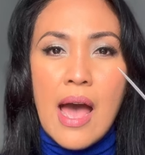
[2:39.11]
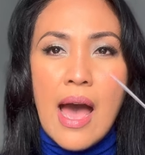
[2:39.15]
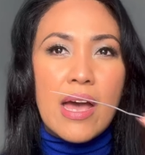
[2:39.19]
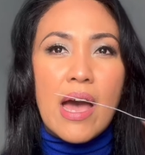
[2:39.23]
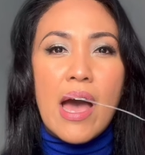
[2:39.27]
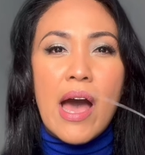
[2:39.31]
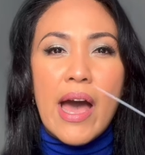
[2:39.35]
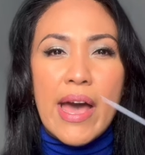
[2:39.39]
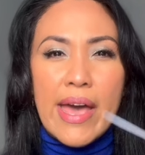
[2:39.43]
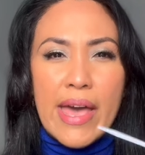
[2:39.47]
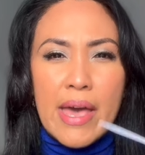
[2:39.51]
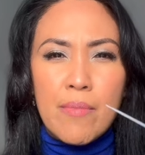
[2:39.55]

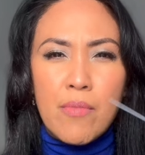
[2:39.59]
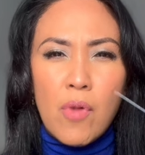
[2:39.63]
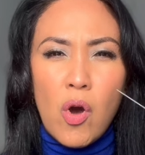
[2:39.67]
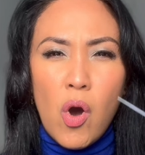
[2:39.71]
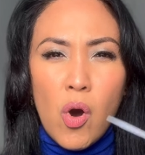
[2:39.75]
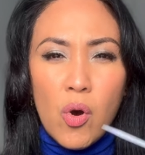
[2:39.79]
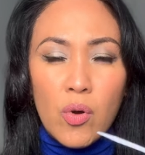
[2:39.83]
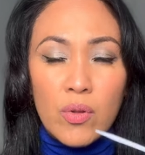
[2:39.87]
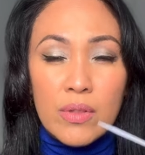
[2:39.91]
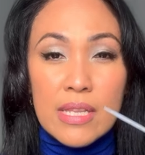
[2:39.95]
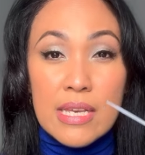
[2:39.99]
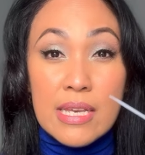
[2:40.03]
I am
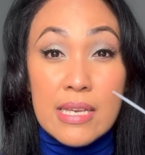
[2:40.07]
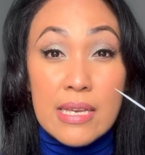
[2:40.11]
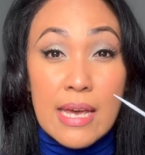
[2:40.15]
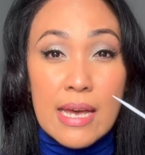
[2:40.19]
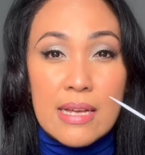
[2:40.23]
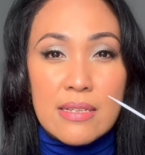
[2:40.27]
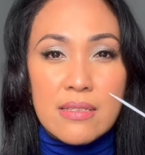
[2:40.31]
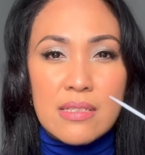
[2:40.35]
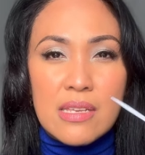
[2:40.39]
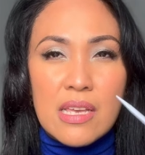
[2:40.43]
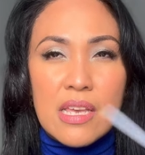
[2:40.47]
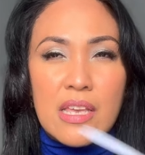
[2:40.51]
only
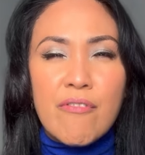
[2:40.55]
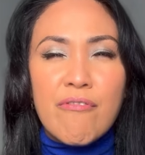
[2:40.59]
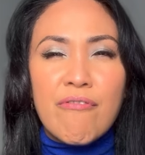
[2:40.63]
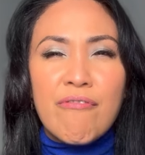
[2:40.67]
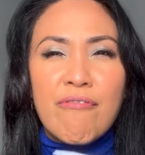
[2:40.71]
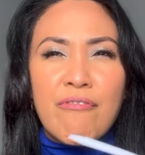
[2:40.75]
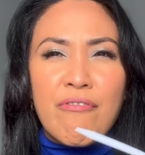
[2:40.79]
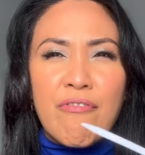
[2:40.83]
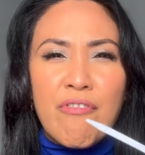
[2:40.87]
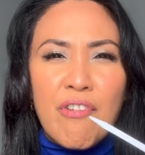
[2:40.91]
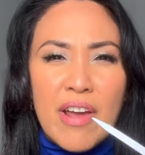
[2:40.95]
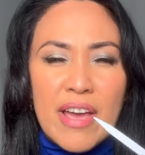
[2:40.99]
getting
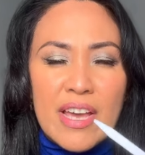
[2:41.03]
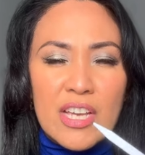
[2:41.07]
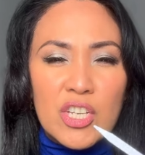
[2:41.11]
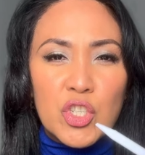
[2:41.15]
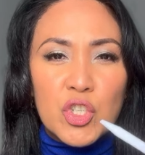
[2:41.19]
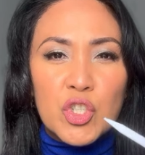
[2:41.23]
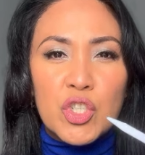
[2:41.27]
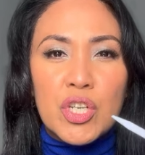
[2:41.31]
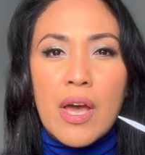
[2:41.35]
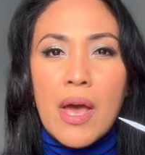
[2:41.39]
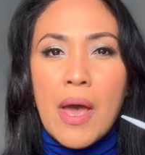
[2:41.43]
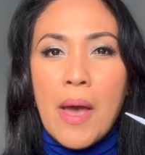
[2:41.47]

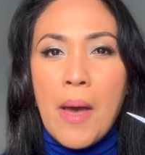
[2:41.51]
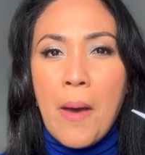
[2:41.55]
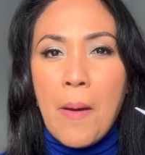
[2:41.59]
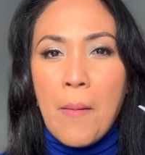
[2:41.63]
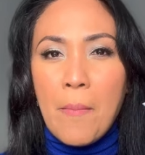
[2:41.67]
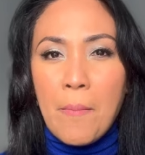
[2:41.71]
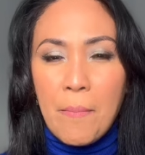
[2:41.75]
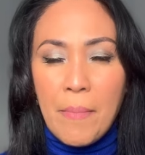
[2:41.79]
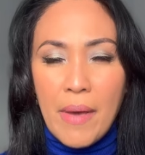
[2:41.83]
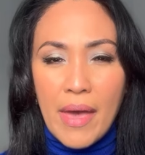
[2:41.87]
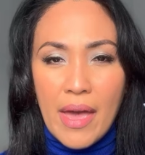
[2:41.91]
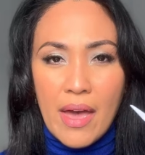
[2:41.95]
fresh
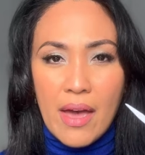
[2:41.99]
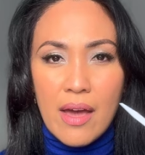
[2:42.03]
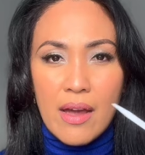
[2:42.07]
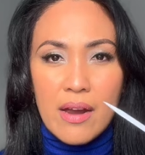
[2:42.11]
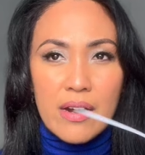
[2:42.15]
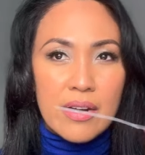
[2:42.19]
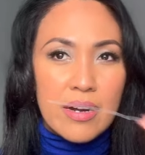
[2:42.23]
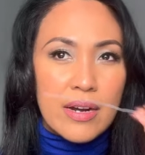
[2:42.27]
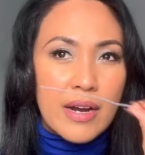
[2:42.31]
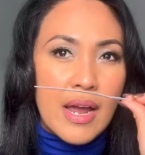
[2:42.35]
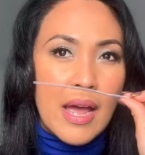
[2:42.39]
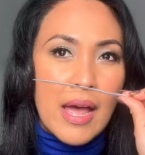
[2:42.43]

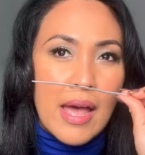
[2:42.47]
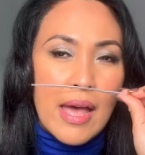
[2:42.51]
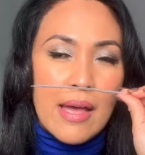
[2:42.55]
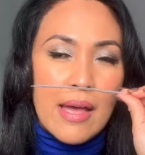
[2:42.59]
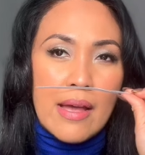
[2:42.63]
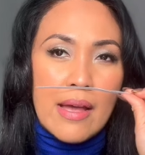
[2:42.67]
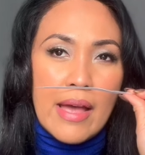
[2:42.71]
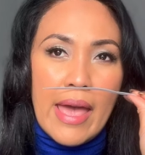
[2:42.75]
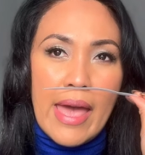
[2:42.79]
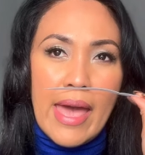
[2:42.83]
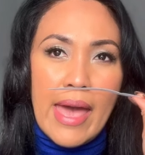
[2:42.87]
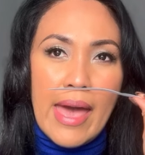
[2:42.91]
pear
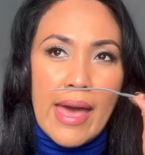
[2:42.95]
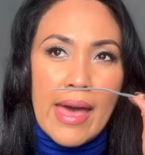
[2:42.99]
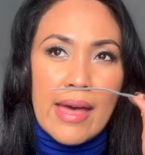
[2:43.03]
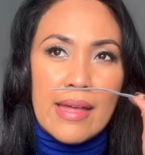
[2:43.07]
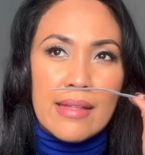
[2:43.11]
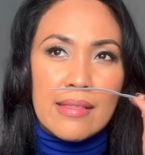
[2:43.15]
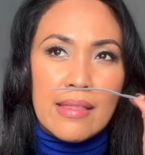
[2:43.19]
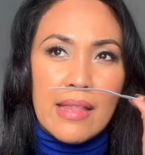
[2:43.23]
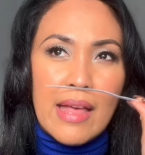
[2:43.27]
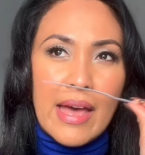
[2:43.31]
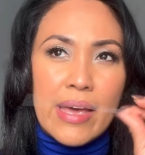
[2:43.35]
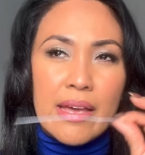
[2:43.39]

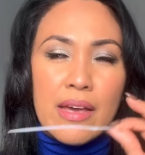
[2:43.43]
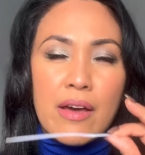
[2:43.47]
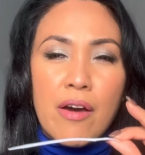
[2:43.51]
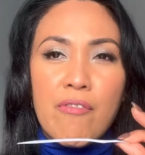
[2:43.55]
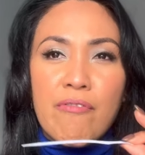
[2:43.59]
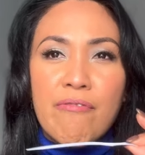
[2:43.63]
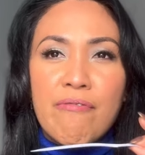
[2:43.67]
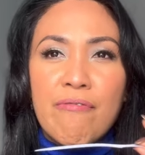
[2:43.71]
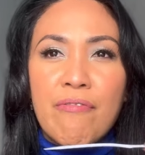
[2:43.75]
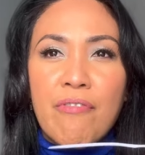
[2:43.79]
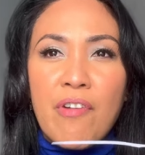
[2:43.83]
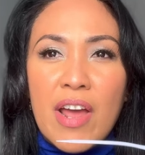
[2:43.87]
and like
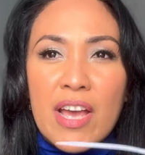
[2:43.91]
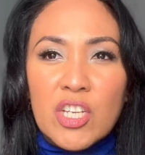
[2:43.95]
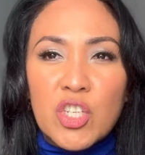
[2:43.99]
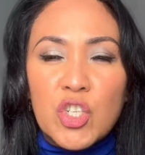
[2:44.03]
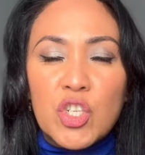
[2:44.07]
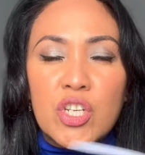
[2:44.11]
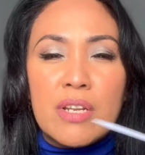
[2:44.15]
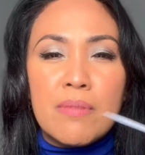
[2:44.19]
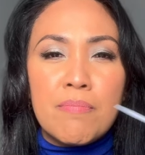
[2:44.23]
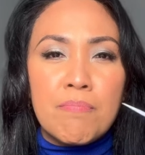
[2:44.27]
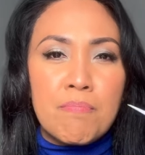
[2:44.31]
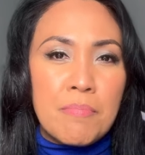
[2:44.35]

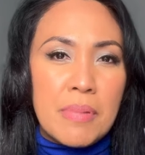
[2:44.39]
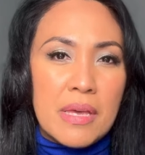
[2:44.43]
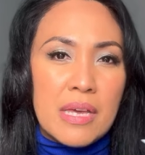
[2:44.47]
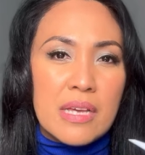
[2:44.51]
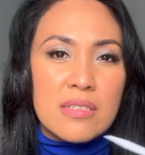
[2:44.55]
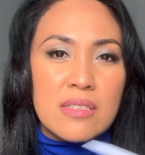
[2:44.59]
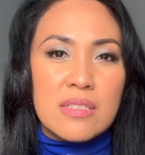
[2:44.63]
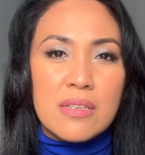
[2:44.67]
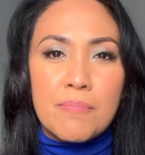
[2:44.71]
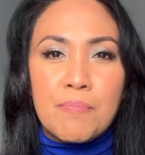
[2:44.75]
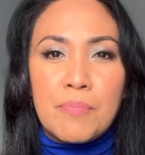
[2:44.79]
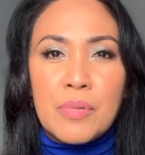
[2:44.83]
freshly
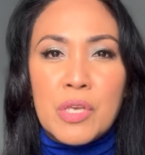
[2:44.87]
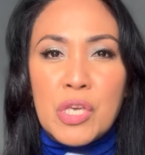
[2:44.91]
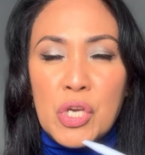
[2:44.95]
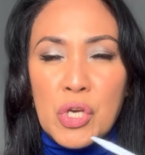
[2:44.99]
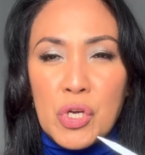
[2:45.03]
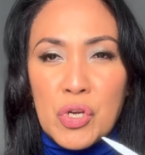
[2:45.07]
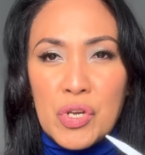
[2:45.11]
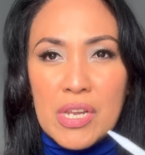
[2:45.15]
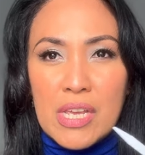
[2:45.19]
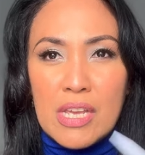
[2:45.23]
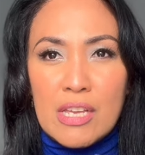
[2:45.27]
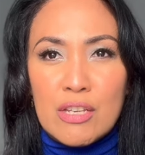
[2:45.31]
picked
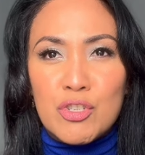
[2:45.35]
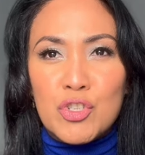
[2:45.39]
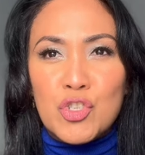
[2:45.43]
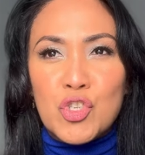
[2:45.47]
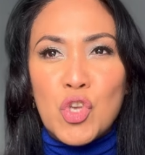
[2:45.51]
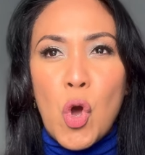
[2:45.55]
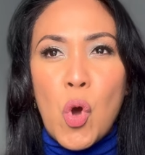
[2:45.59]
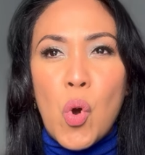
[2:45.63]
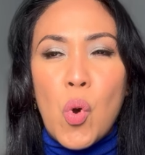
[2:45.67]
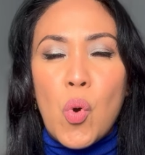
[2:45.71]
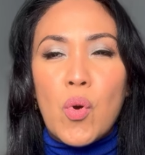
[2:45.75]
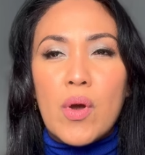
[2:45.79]
peony.
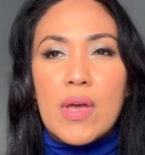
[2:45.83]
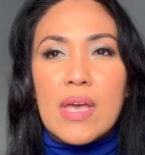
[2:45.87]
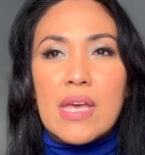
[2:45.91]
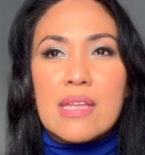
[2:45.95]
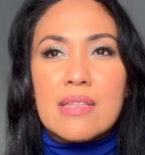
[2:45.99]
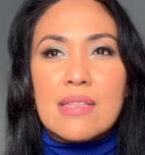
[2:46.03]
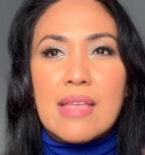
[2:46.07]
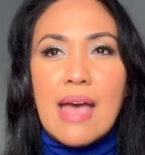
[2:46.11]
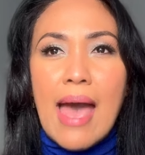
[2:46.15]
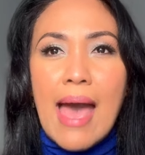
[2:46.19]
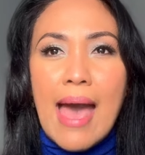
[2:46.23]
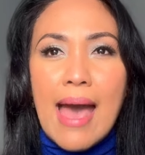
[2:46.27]
So
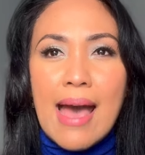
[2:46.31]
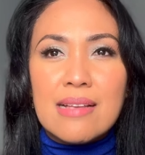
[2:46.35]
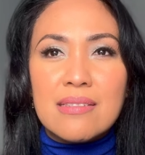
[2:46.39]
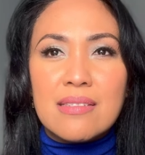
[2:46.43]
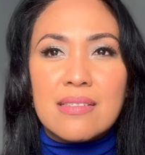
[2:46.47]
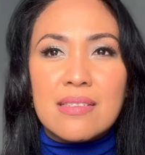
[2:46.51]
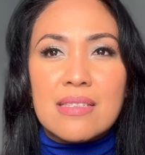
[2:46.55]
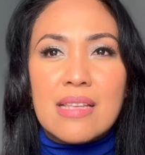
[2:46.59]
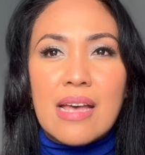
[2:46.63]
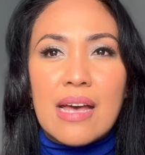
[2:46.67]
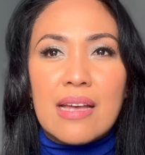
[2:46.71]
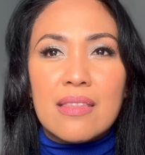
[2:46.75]
it
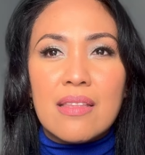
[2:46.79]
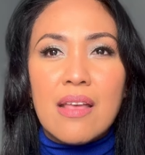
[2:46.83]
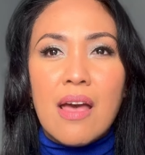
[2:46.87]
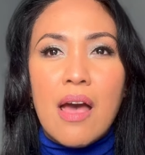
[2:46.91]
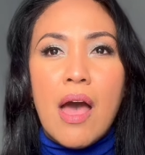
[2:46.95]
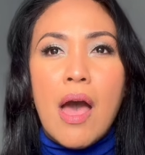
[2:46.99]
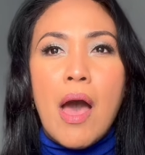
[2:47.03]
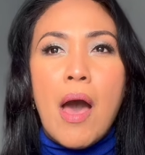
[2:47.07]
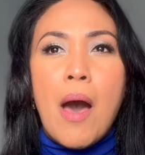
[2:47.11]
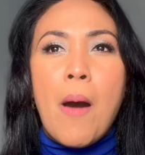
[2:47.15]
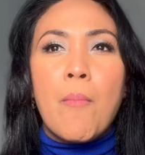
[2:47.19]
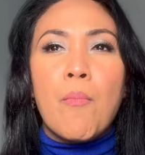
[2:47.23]
has that
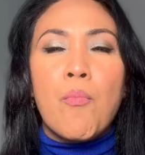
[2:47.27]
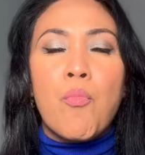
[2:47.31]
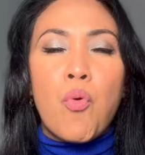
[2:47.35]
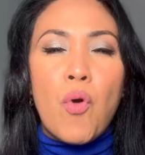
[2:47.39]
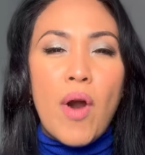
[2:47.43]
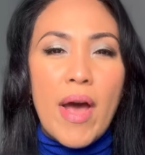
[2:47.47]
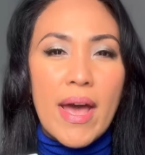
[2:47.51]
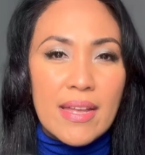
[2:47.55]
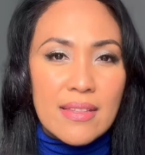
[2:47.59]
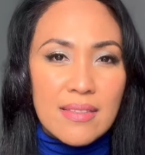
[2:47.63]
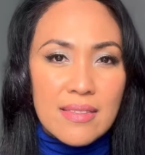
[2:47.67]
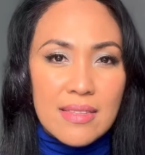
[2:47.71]

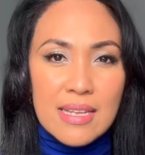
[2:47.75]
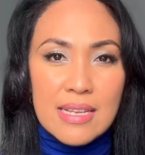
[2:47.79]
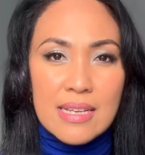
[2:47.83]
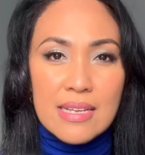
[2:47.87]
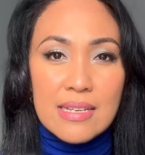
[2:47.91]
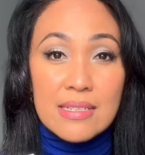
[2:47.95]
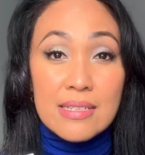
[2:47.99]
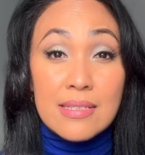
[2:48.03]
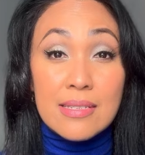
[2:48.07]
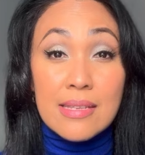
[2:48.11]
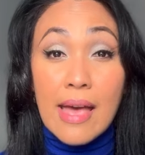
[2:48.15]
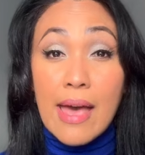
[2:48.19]

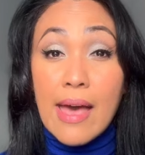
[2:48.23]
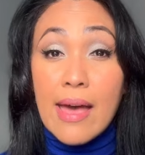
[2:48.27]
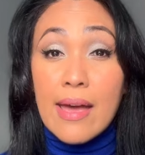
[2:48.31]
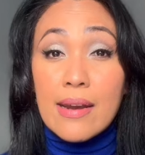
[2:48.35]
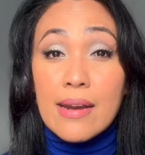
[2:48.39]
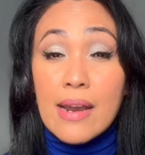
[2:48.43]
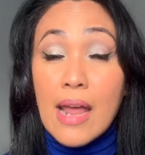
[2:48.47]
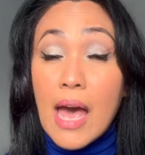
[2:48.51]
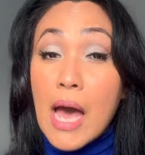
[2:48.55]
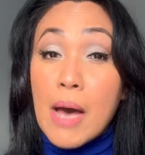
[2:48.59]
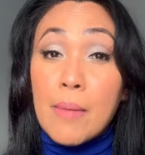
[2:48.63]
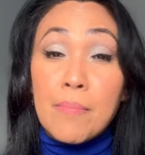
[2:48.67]
brightness
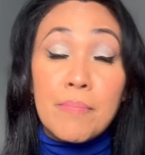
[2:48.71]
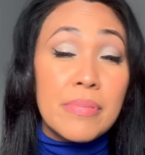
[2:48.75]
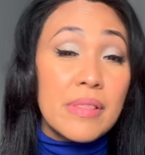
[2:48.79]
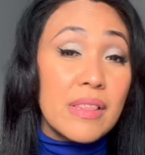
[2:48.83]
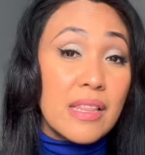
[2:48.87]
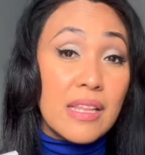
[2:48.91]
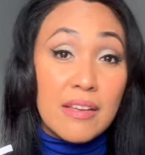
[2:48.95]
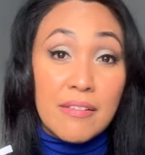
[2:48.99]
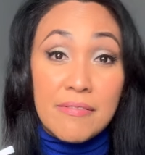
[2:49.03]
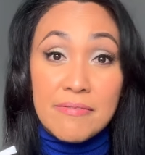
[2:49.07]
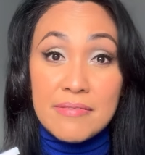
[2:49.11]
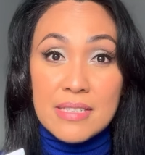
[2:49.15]
and
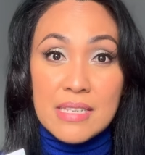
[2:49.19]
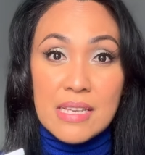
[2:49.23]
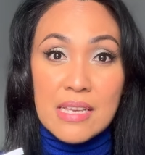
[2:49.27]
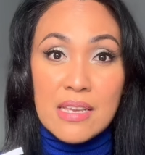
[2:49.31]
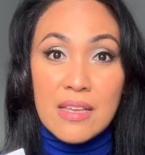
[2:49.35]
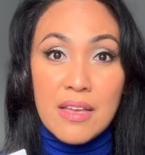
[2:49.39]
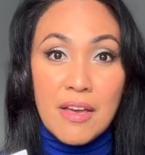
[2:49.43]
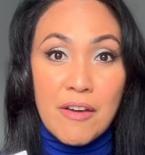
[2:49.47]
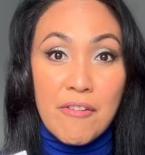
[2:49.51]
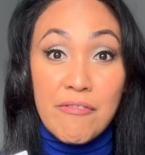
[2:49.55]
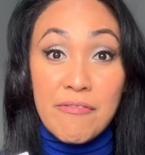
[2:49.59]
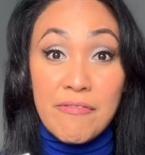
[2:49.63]

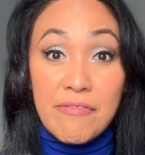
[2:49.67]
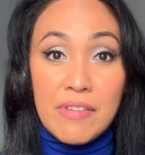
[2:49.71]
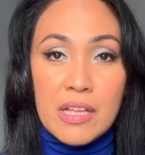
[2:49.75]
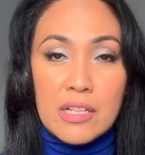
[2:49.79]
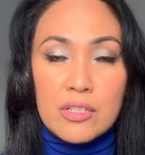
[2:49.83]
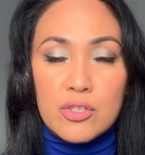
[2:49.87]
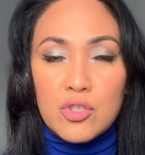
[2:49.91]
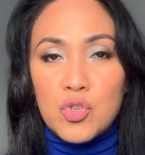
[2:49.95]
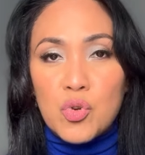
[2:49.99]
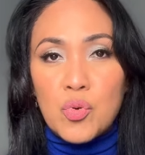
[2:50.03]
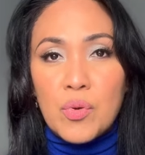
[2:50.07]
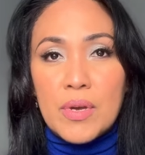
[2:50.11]
uplifting
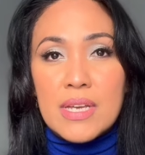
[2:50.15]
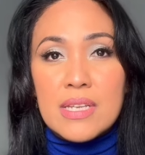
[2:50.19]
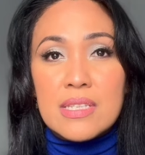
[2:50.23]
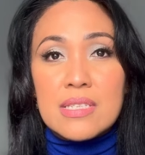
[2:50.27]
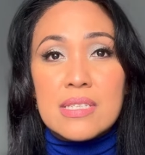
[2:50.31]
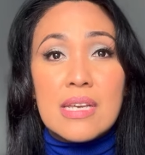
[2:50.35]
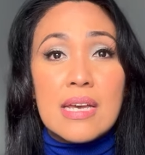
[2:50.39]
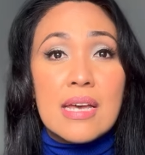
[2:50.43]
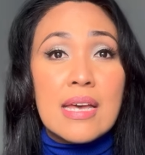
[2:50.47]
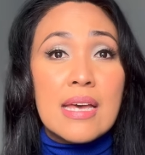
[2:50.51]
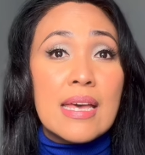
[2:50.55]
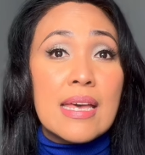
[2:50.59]
feel to it.